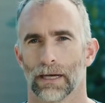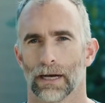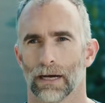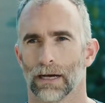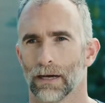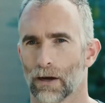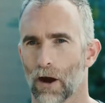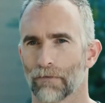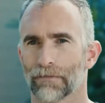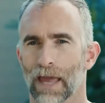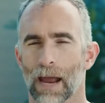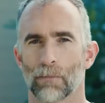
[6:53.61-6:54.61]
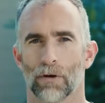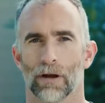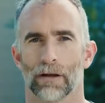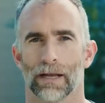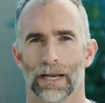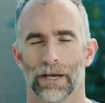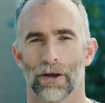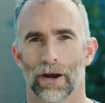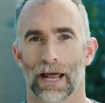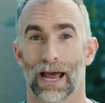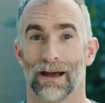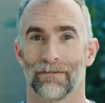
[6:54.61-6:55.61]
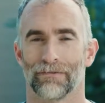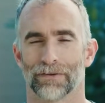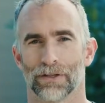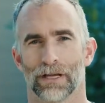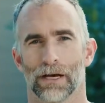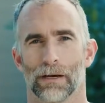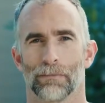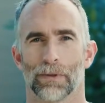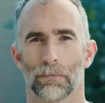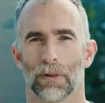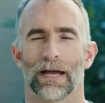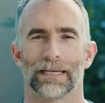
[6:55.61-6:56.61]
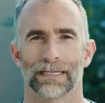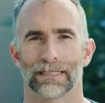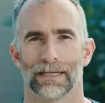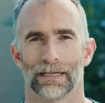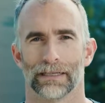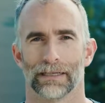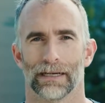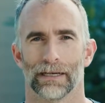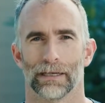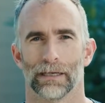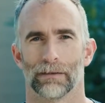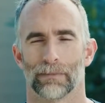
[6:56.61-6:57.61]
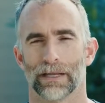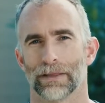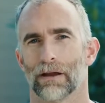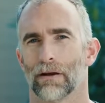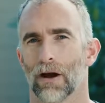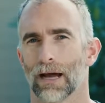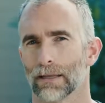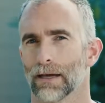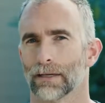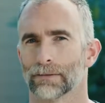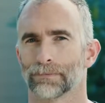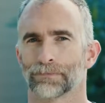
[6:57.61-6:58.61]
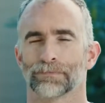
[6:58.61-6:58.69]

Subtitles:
off camera and not have the blinding sun in their eye line.